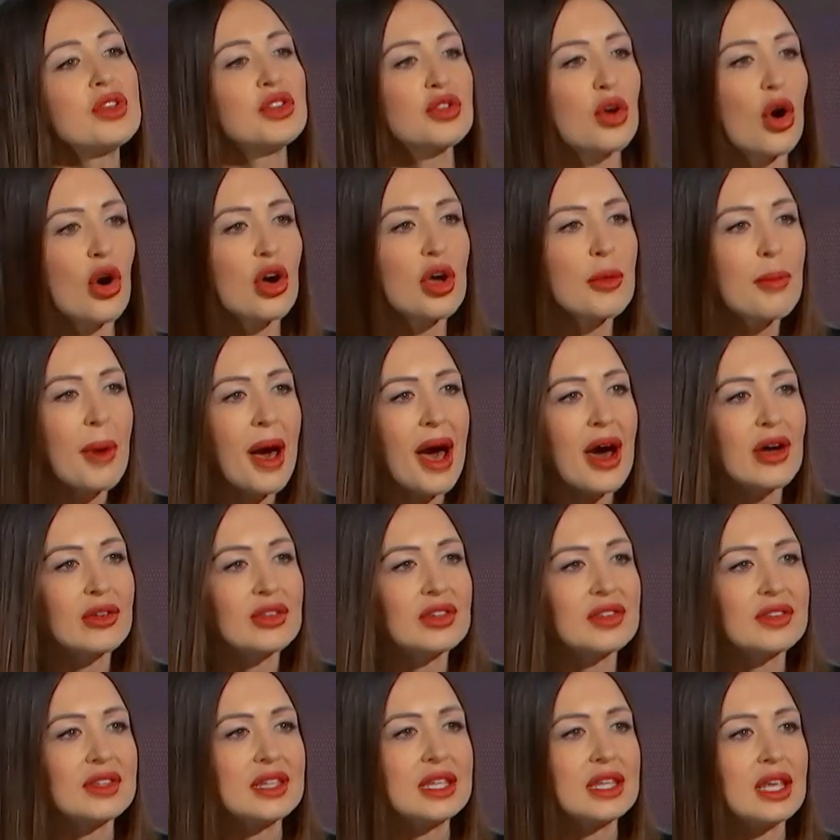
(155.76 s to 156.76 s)
we talk
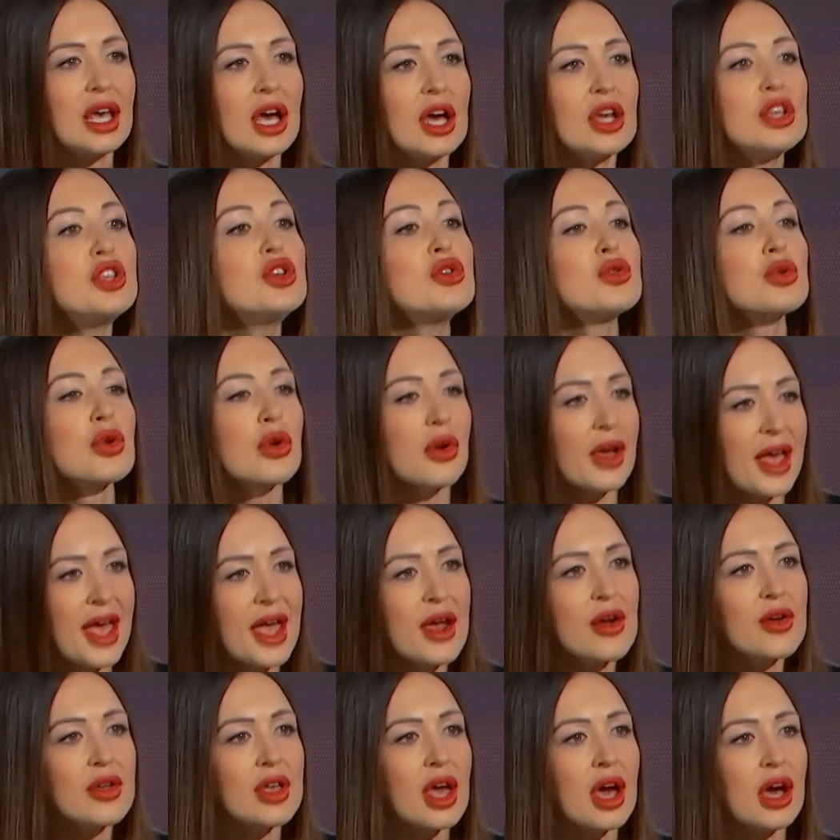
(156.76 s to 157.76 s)
about the euro
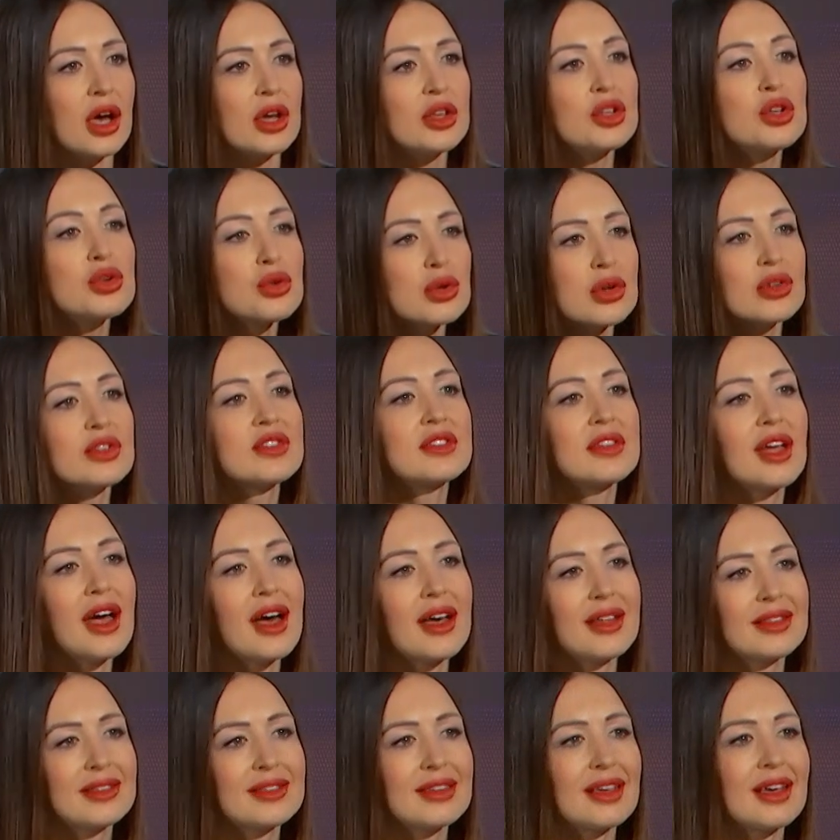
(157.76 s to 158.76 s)
area,
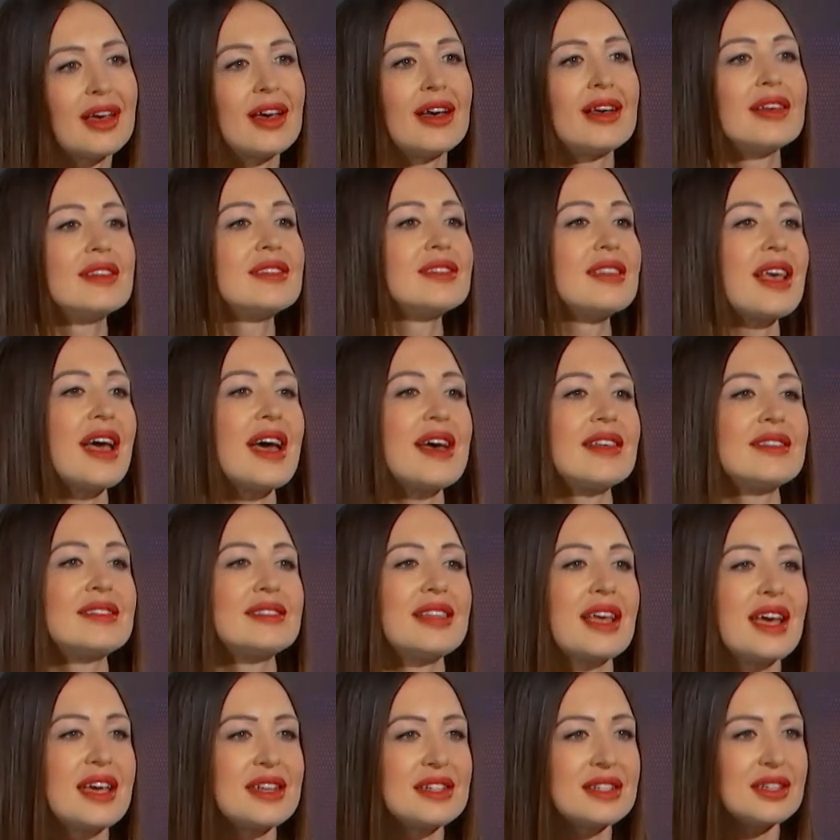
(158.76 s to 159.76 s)
Eurostat says
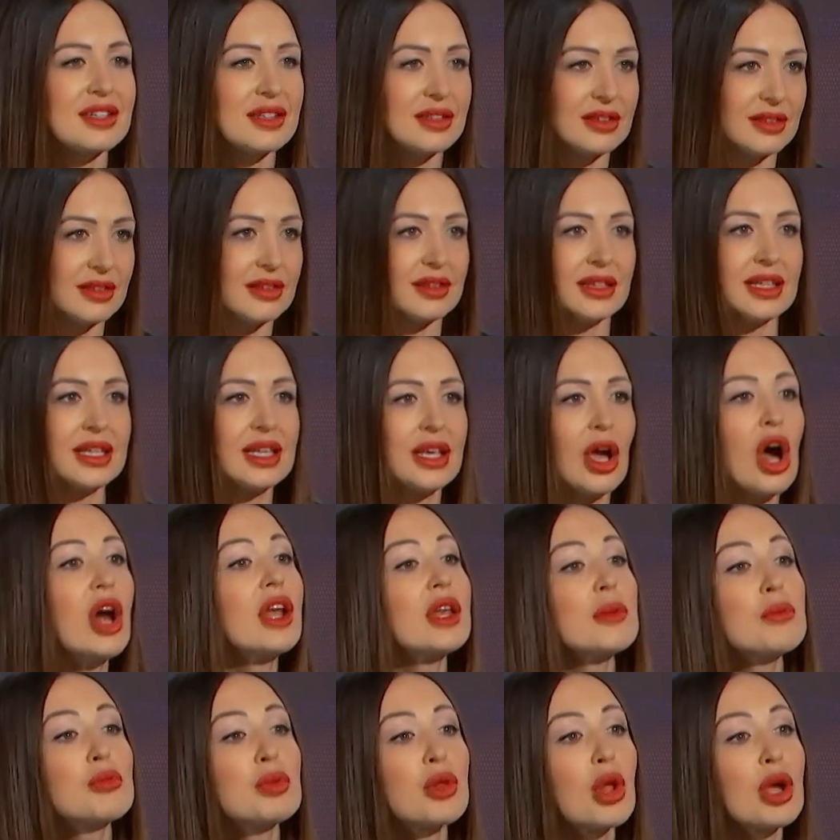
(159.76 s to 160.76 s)
that the
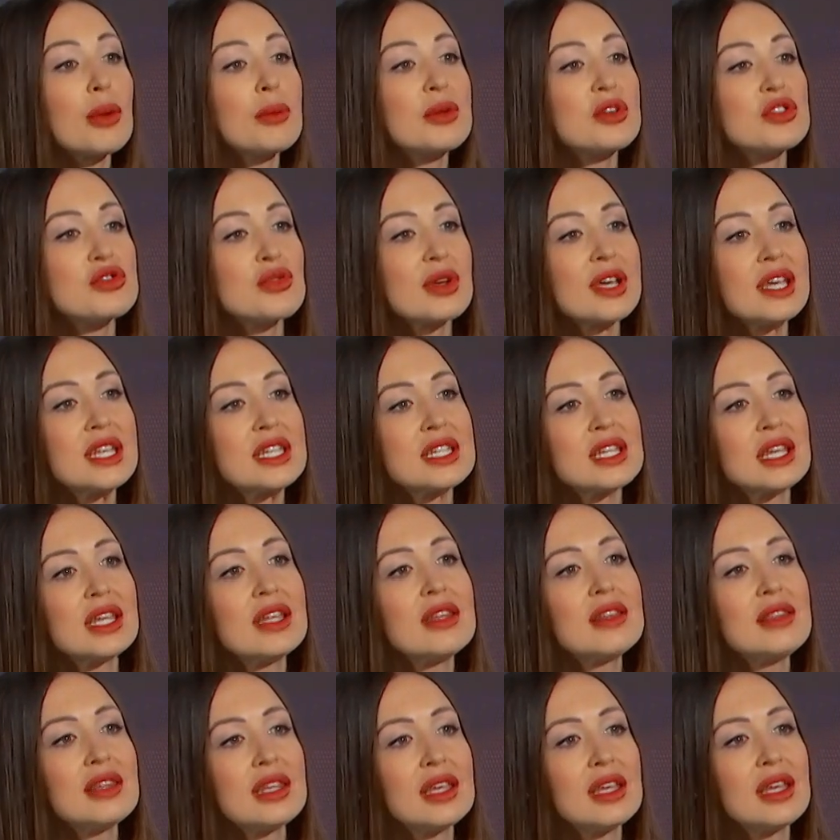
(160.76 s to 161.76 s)
unemployment rate
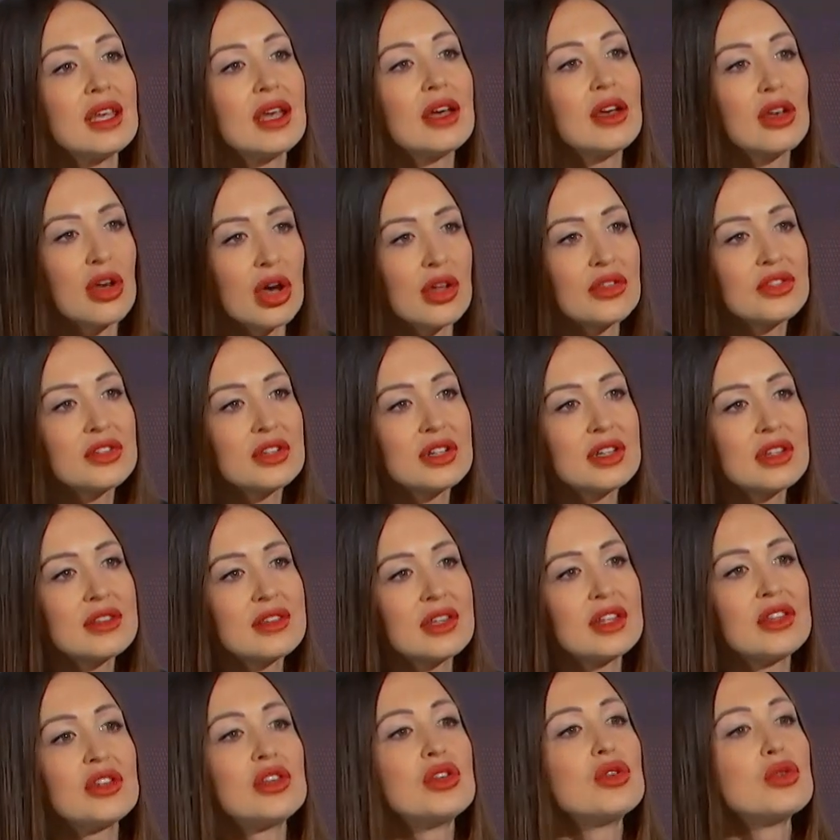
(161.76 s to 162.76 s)
in the
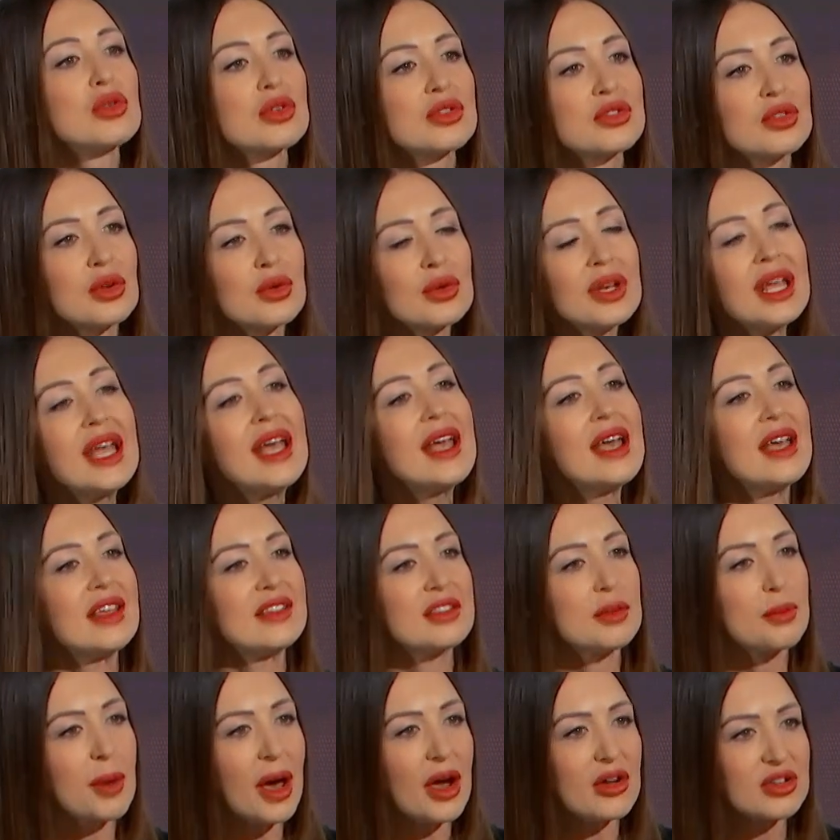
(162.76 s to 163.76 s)
continent, in the Eurozone,
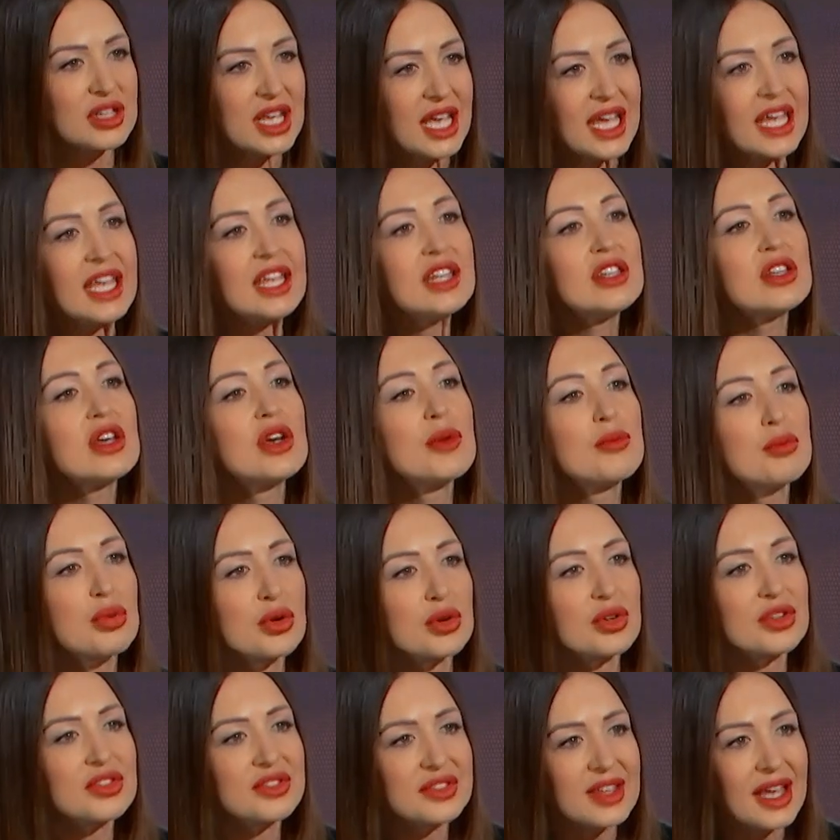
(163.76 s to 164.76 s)
is about
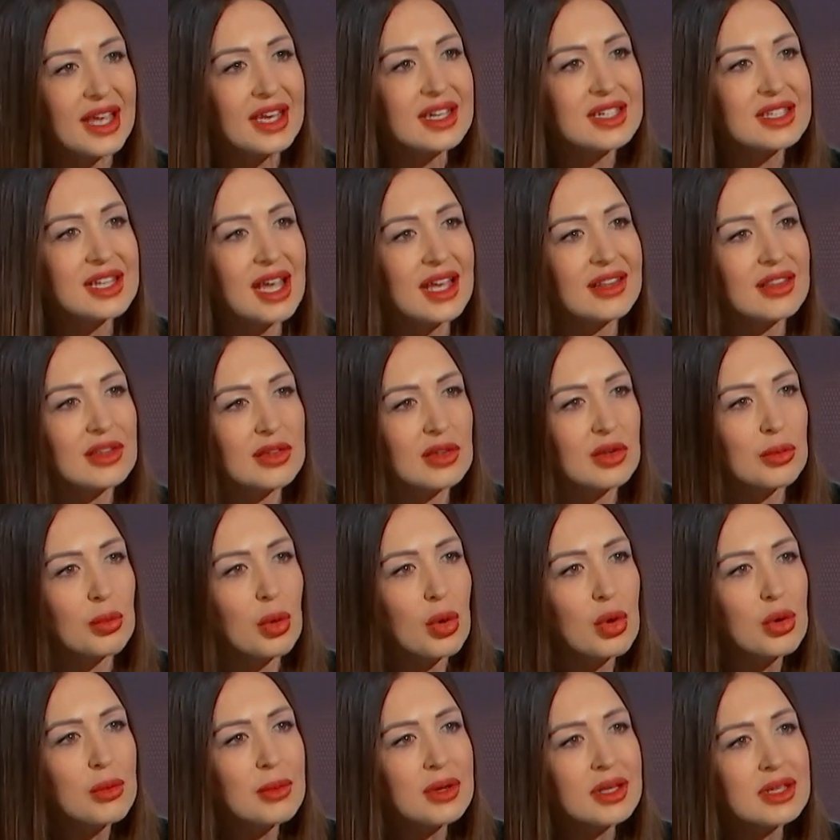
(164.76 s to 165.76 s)
8% at the
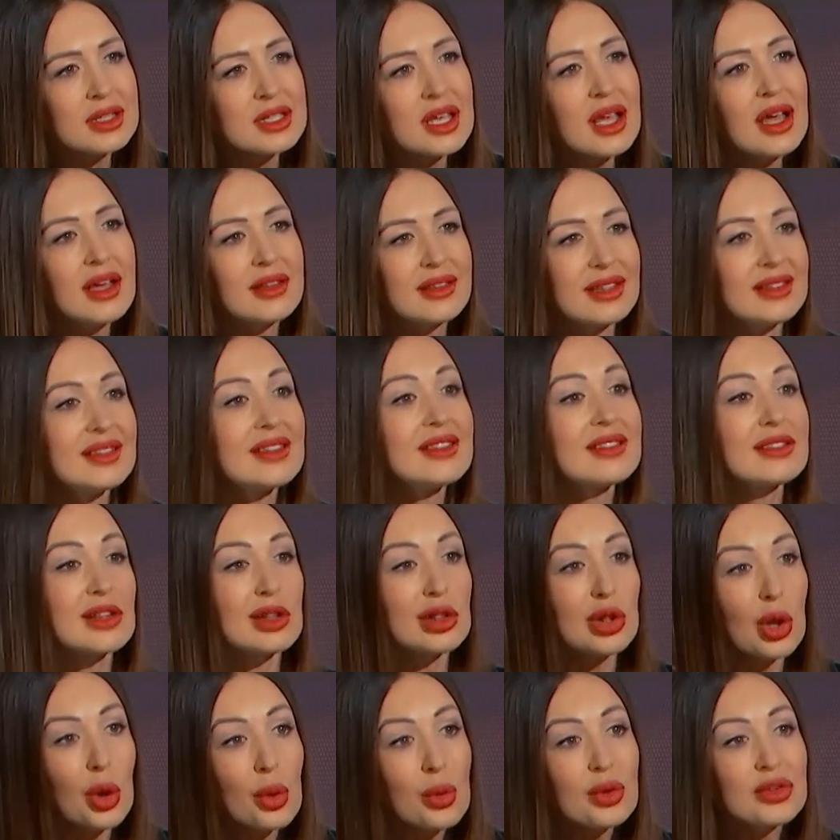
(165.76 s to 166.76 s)
moment. This is
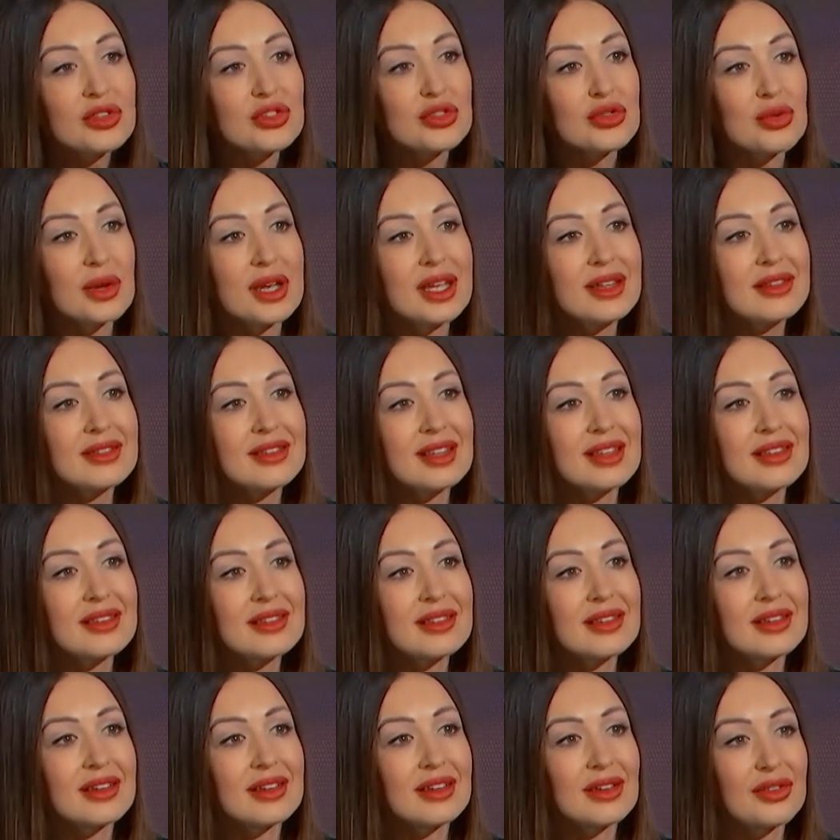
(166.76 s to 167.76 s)
the lowest rate since
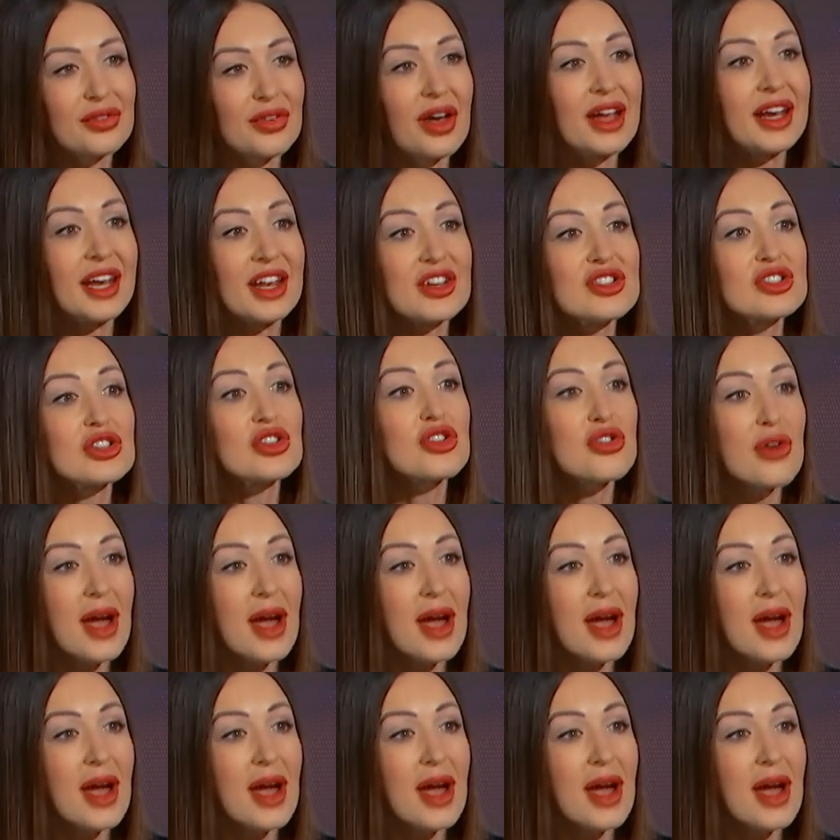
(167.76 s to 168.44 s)
the financial